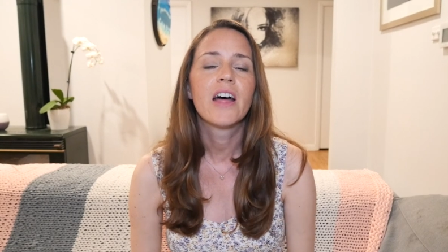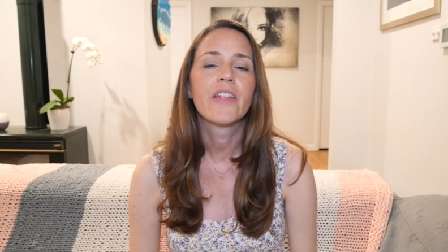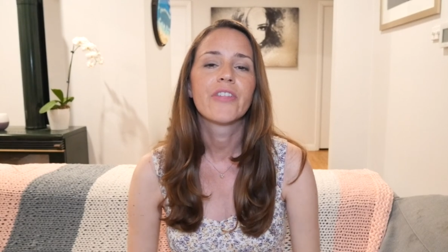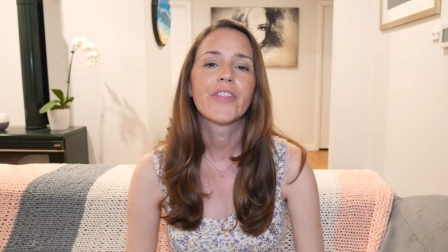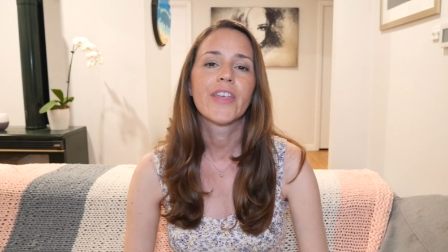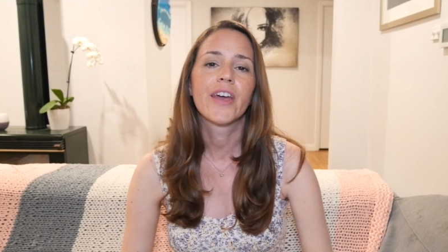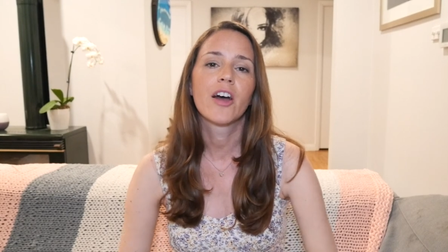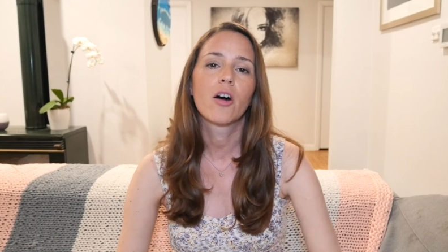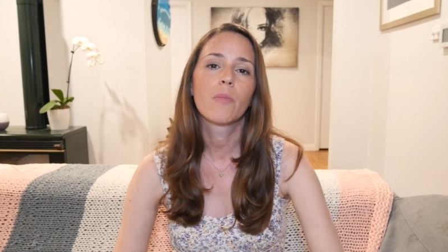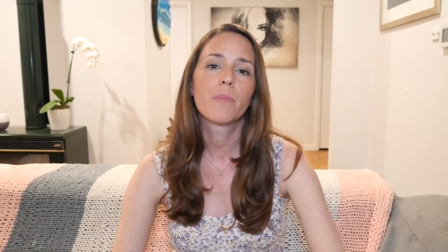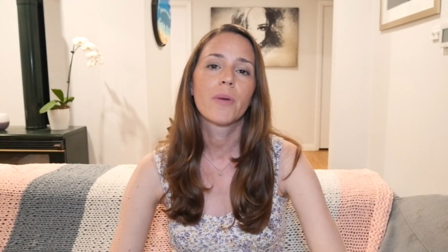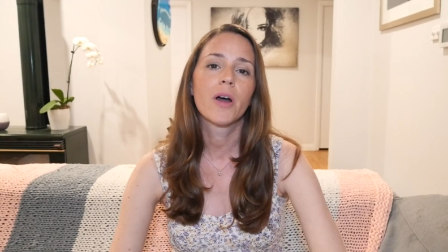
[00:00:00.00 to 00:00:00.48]

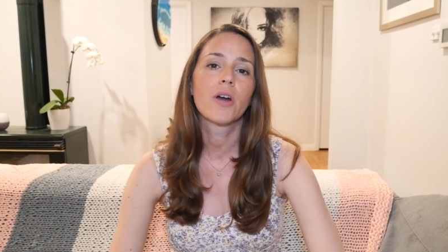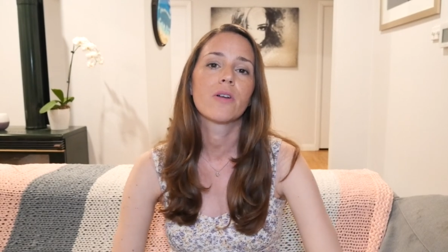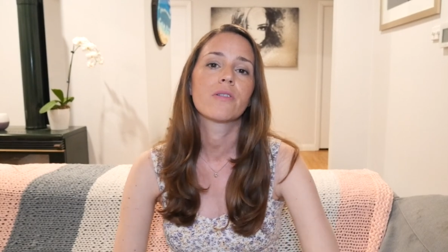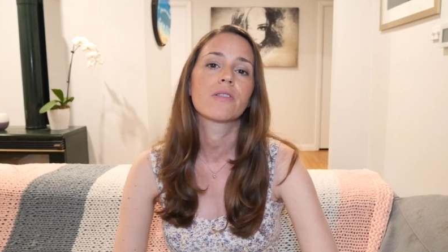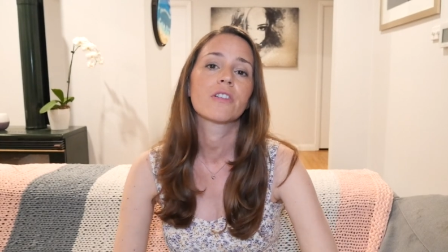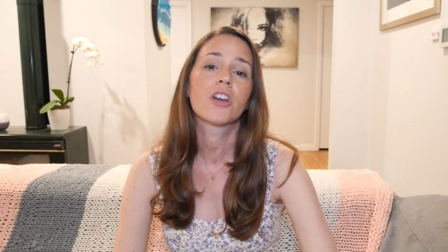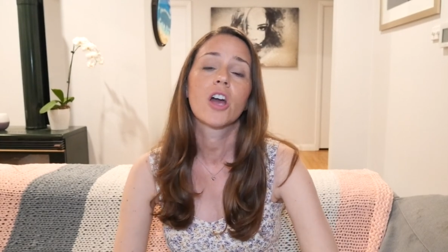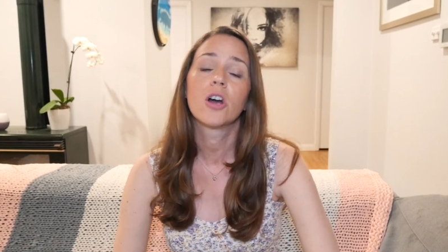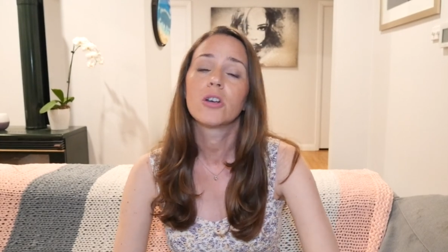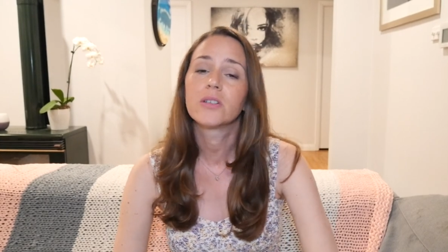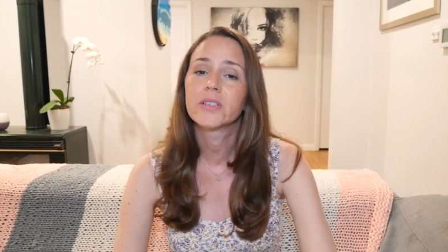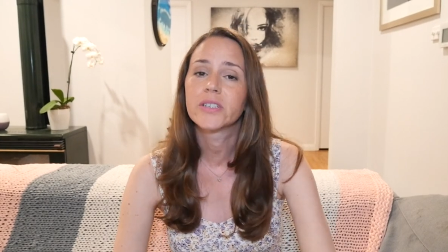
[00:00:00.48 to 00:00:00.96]
They are
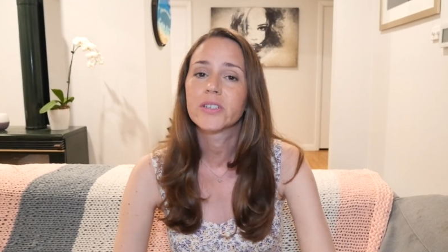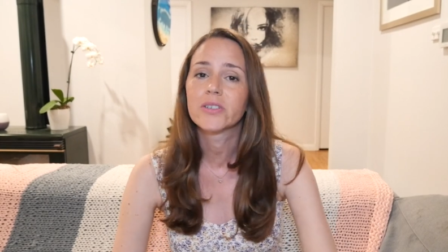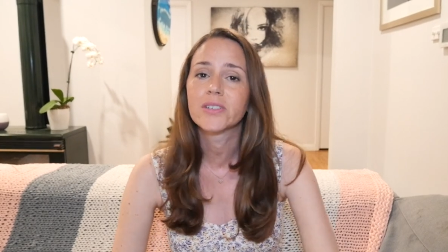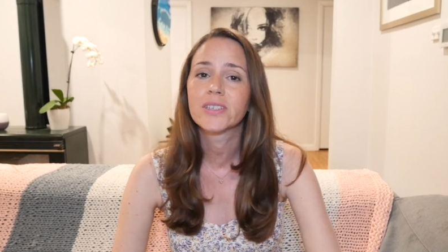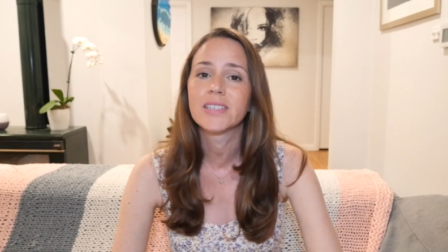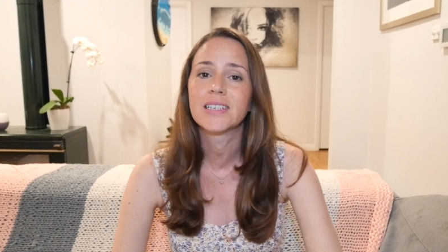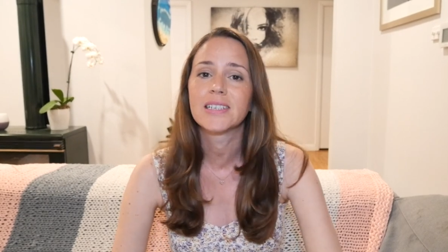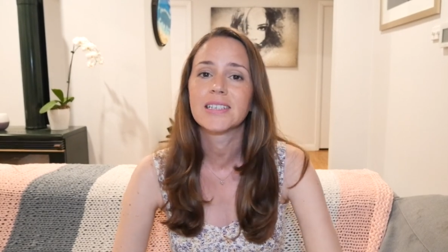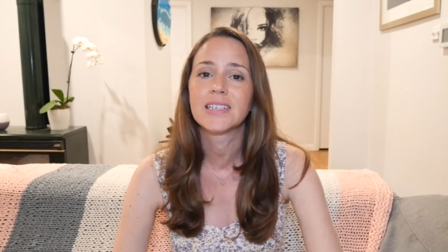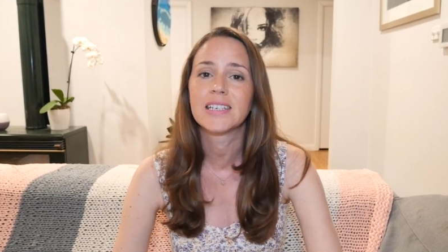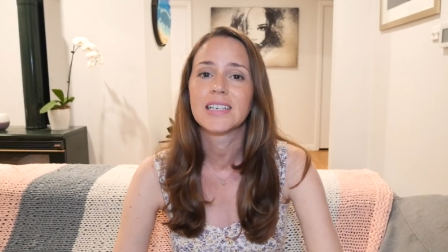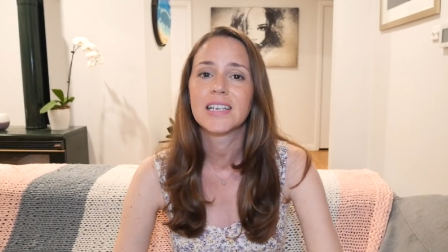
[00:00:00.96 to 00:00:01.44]
both coastal
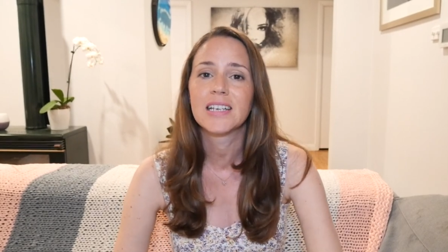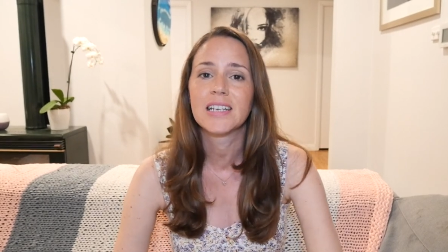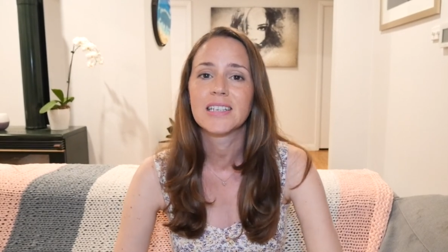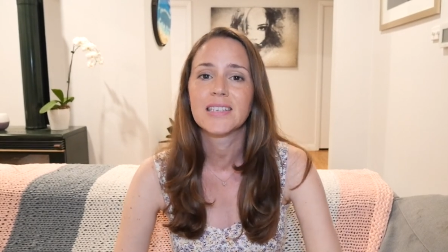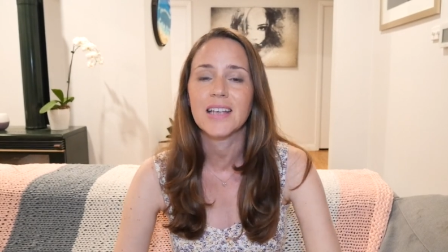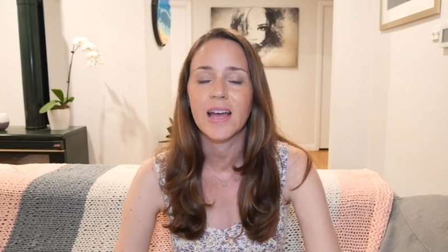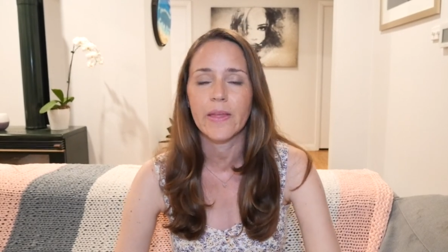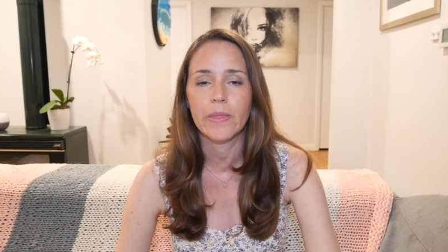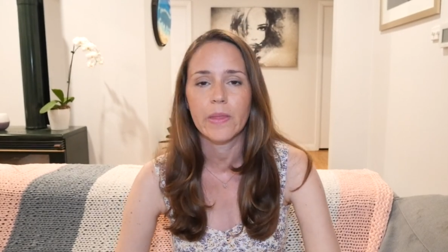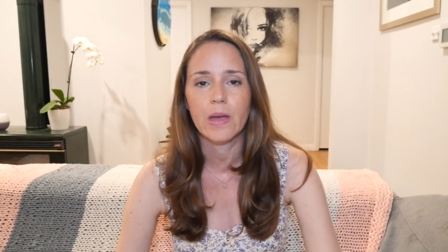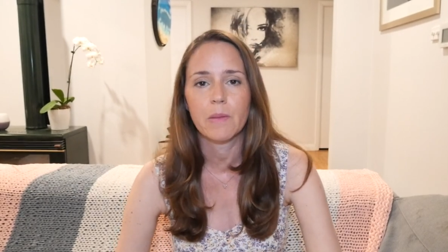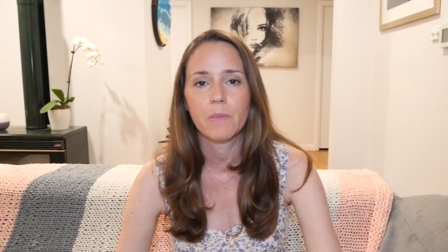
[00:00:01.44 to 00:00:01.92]
cities
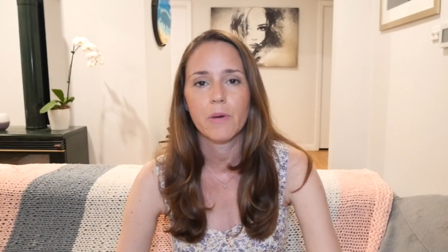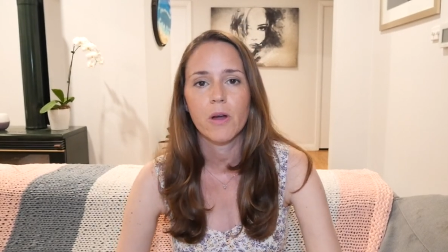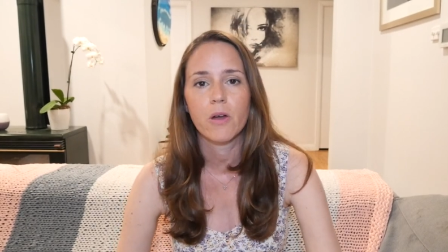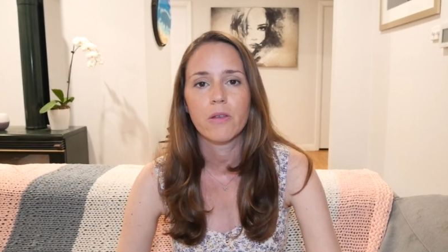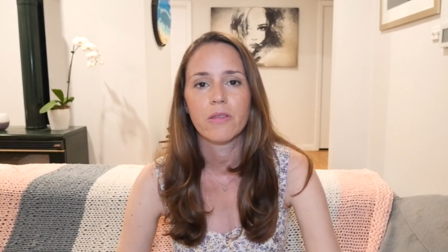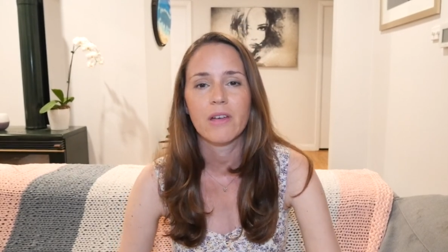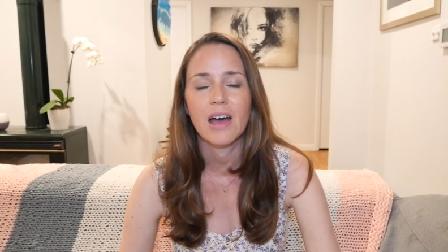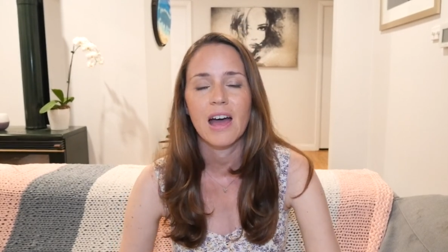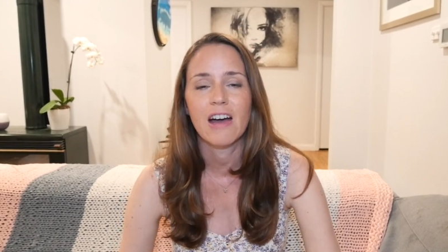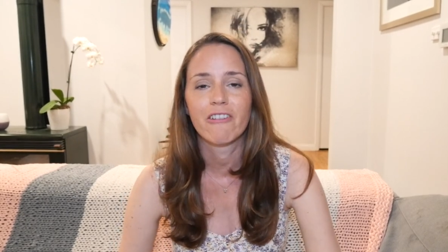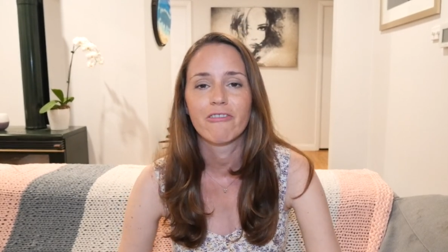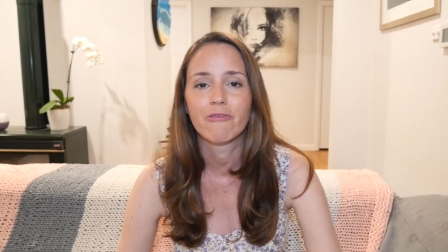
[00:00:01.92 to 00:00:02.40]
and they
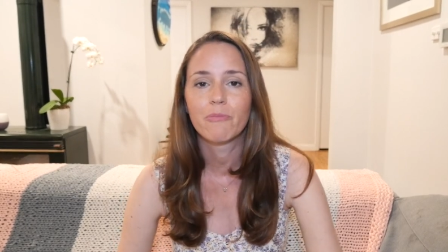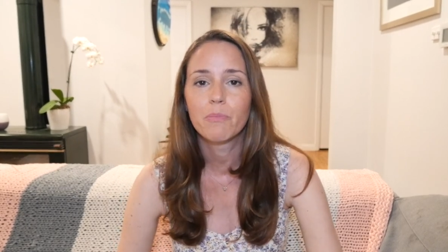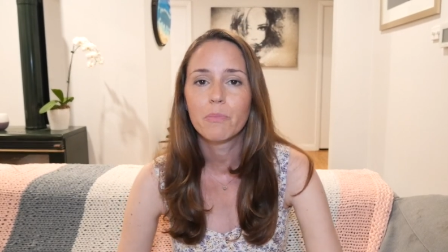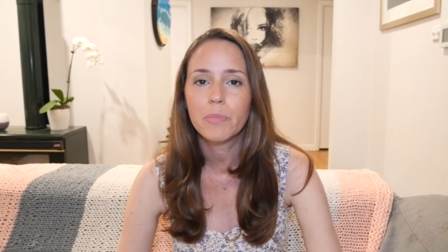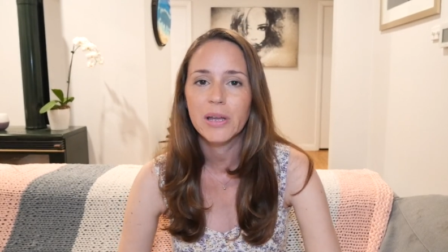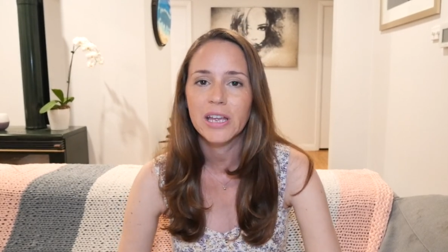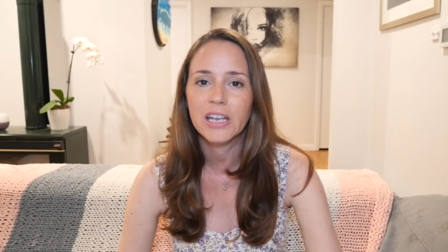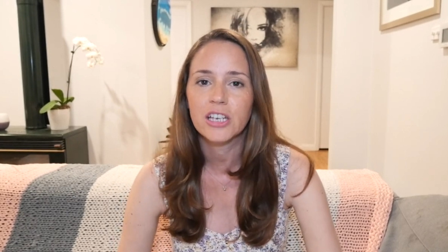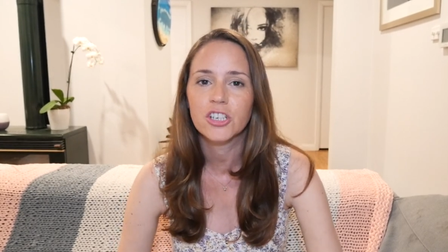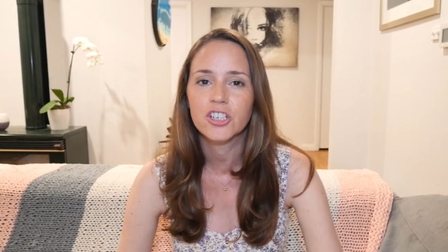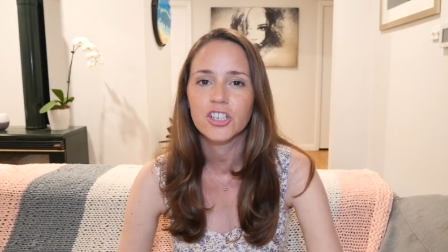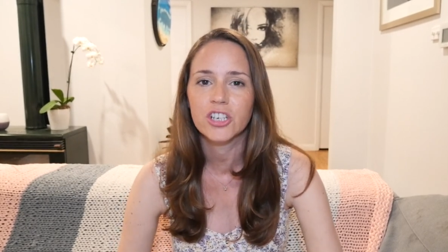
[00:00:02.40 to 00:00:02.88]
both have
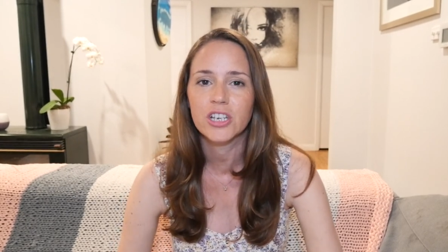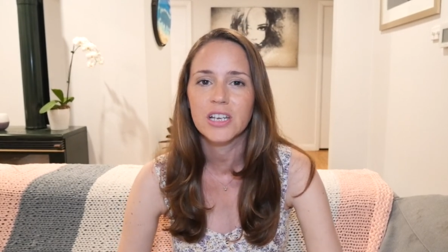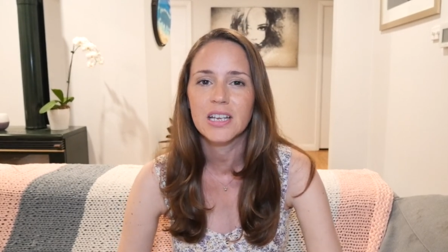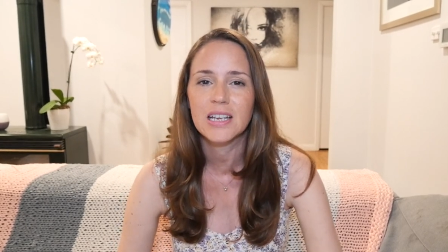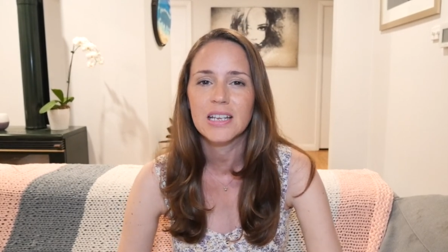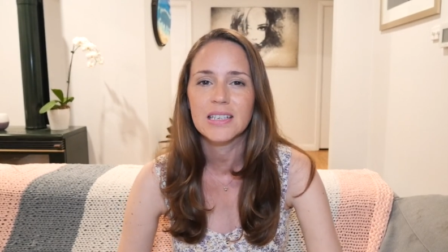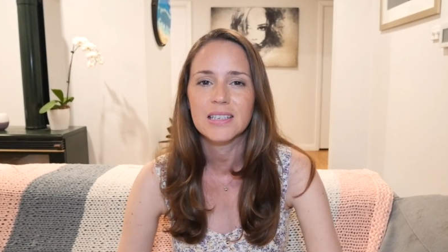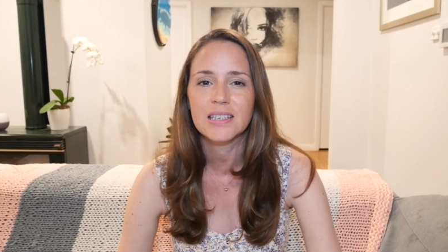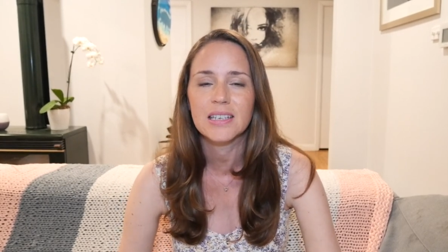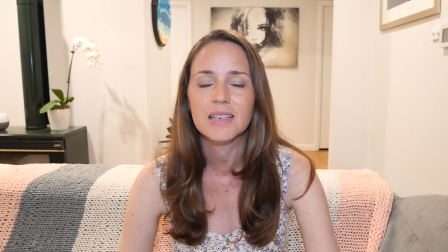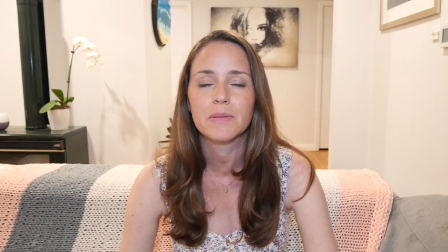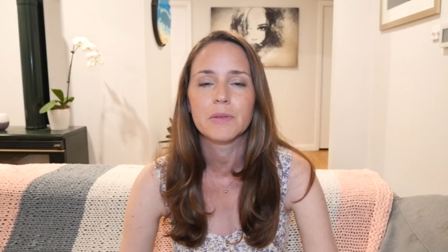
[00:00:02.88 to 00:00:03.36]

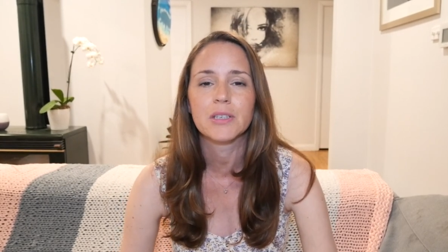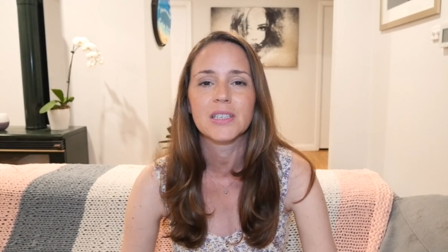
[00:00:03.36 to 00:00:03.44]
beaches.